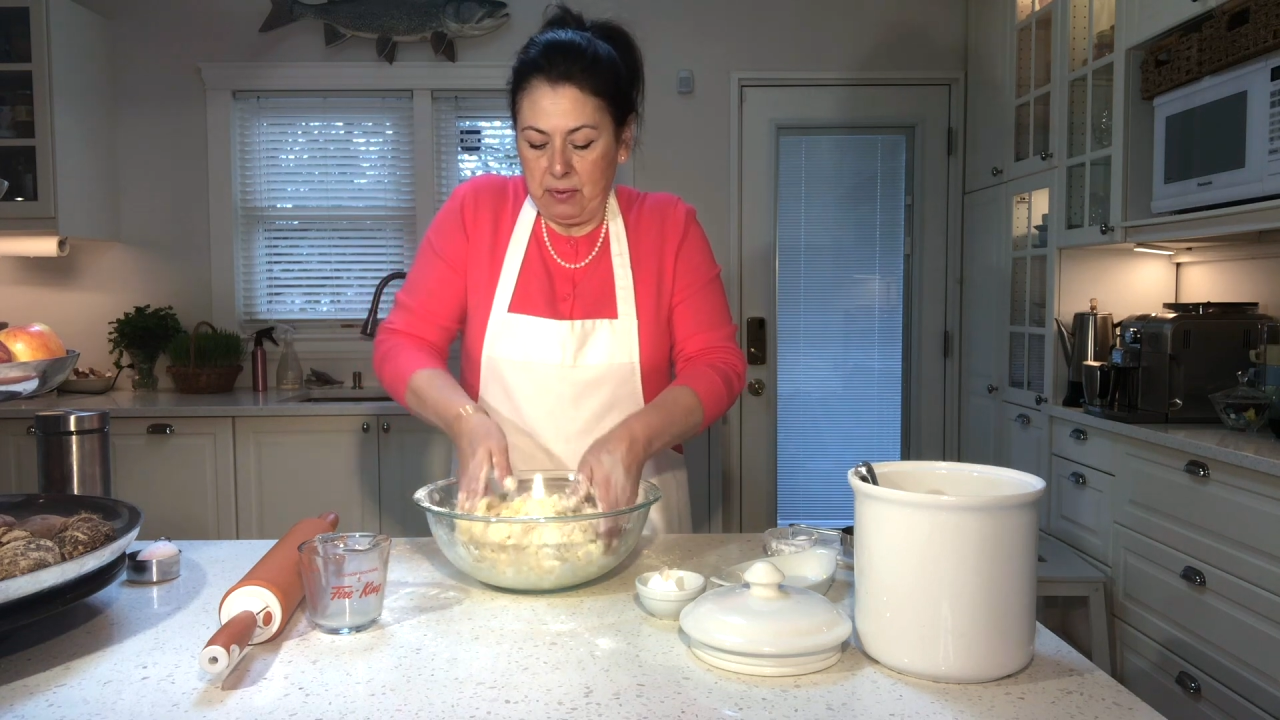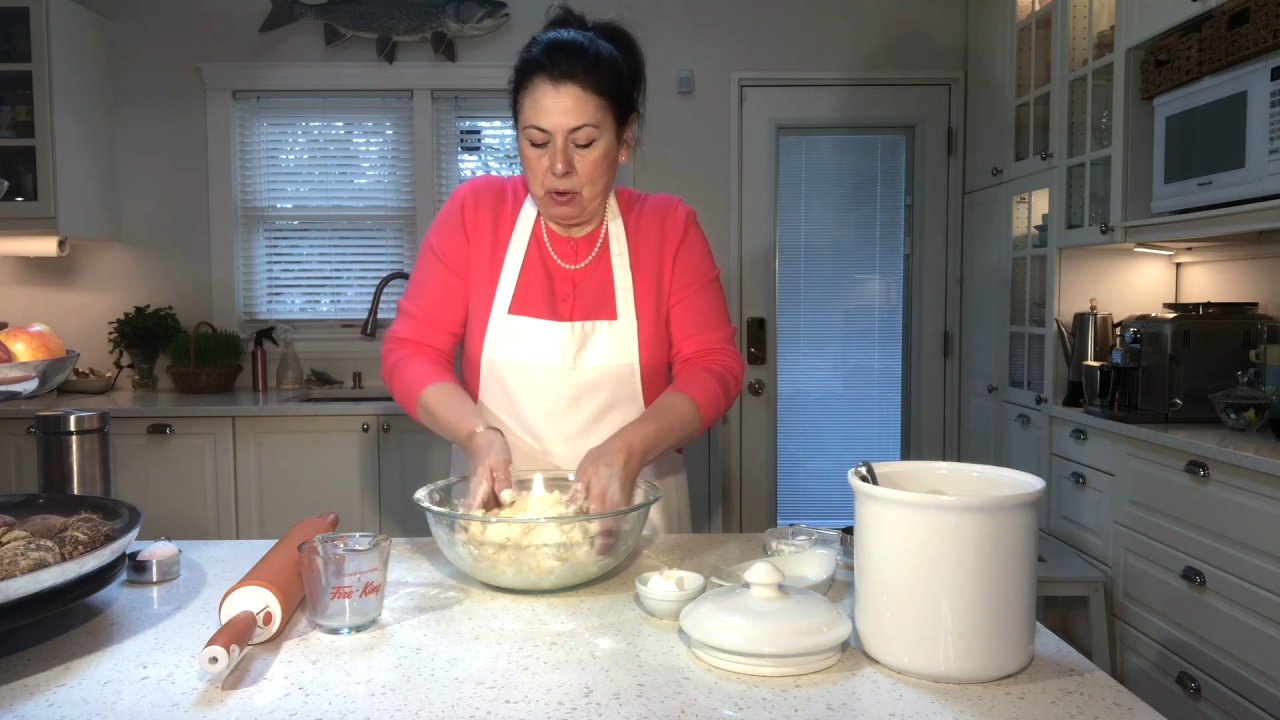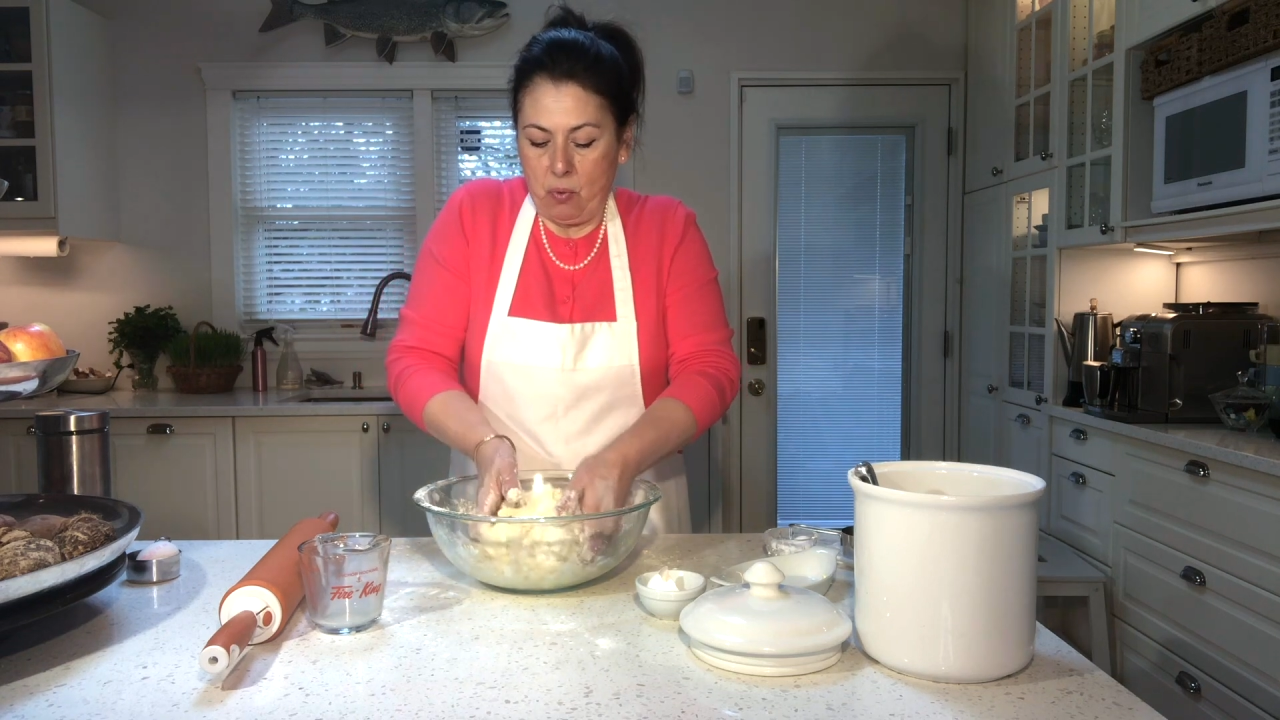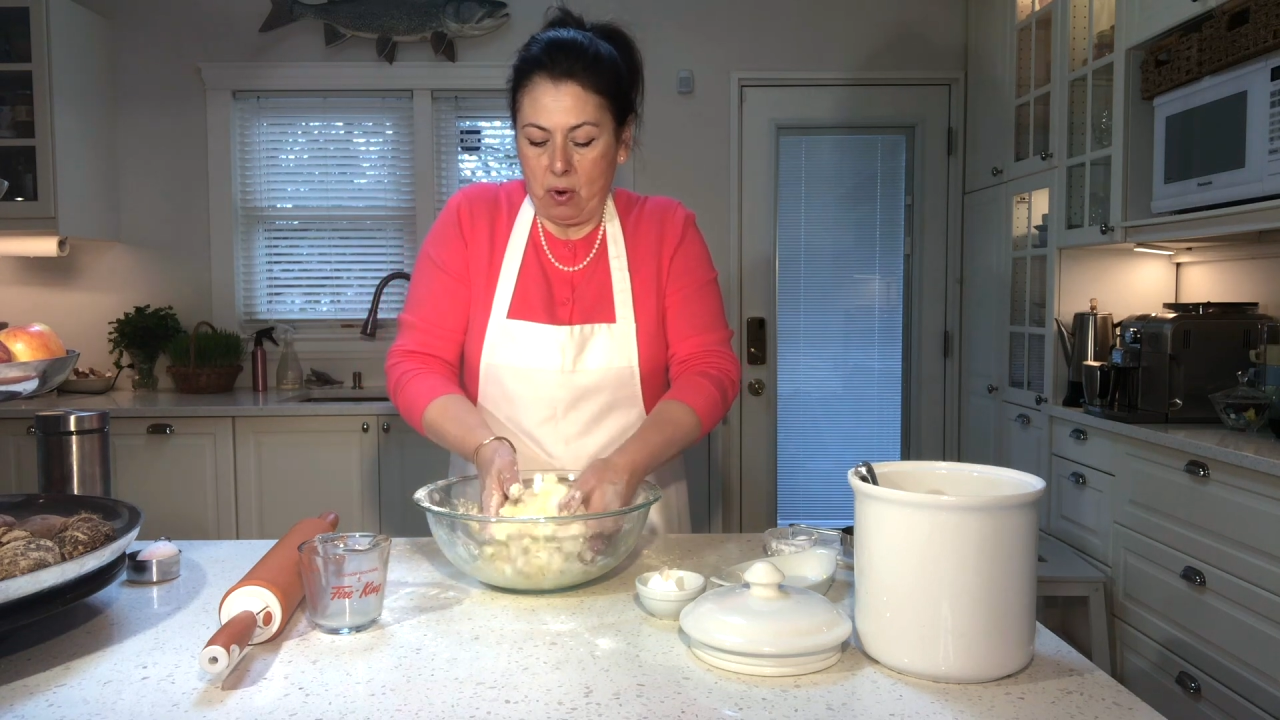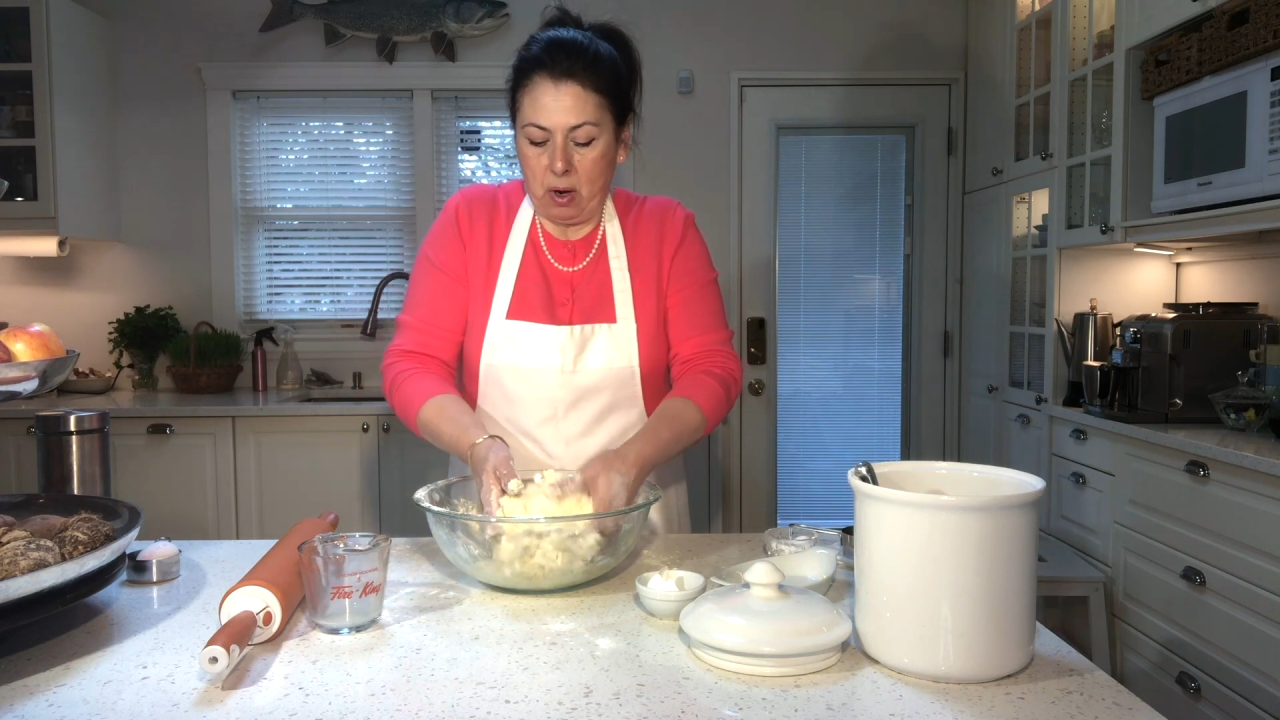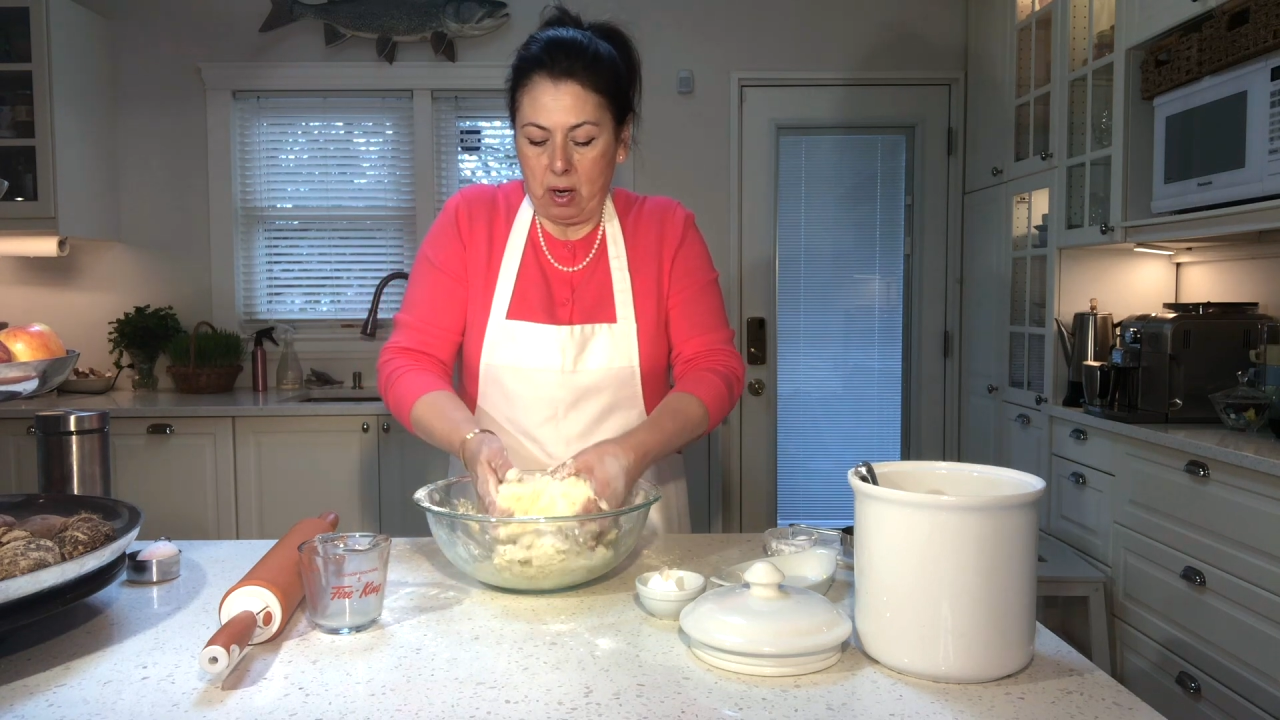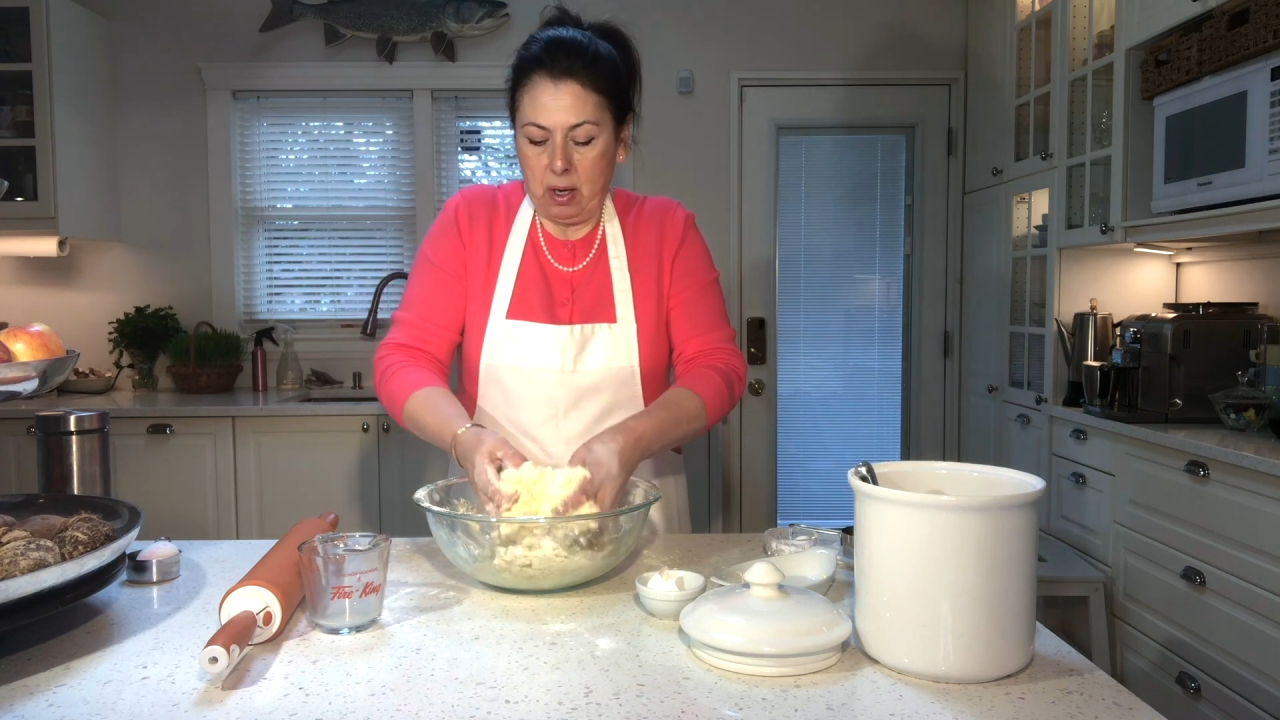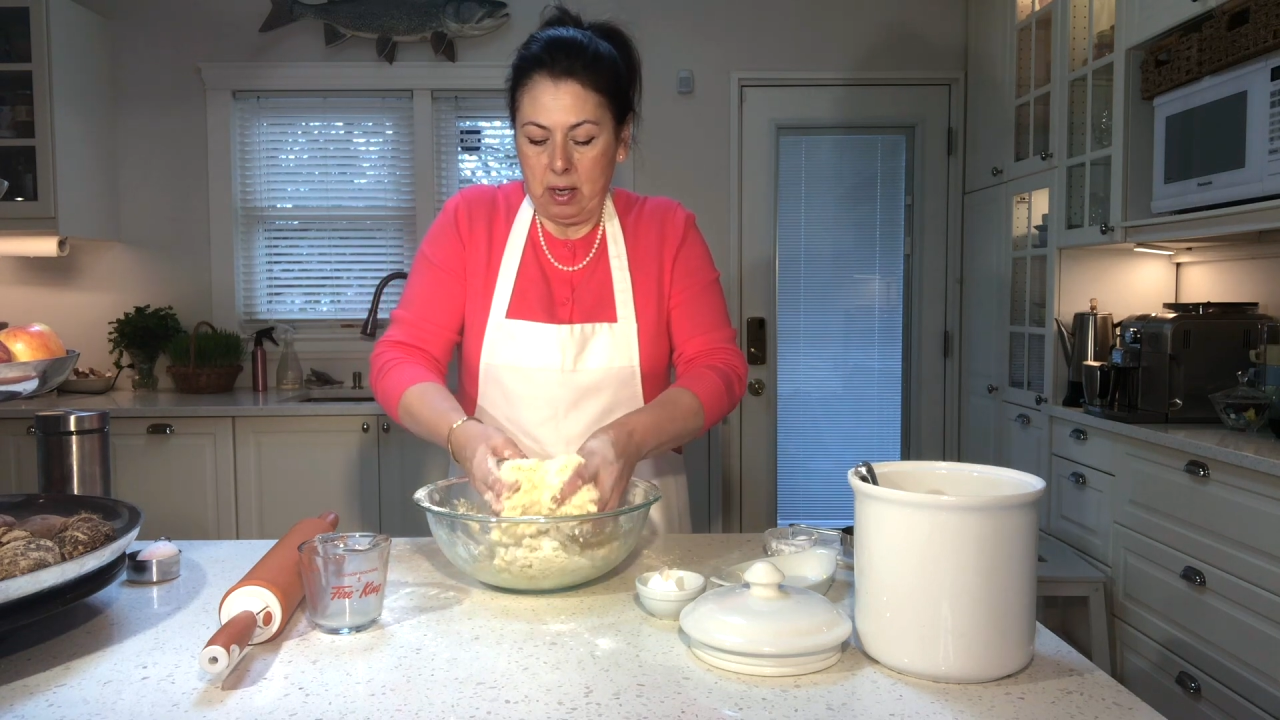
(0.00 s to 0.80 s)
your